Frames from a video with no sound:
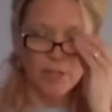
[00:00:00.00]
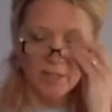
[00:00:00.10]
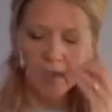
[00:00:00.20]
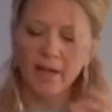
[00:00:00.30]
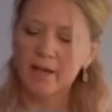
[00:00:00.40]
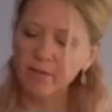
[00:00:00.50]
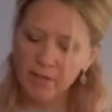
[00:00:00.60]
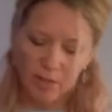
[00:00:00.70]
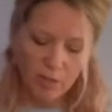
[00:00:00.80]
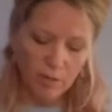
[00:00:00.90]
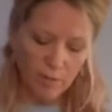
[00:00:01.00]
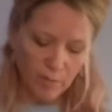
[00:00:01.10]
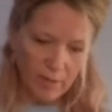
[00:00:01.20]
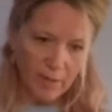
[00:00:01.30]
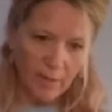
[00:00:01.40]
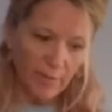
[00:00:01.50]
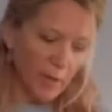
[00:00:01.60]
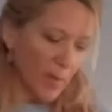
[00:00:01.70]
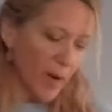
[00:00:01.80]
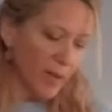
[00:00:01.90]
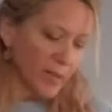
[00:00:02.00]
today. Gratitude's always a lovely word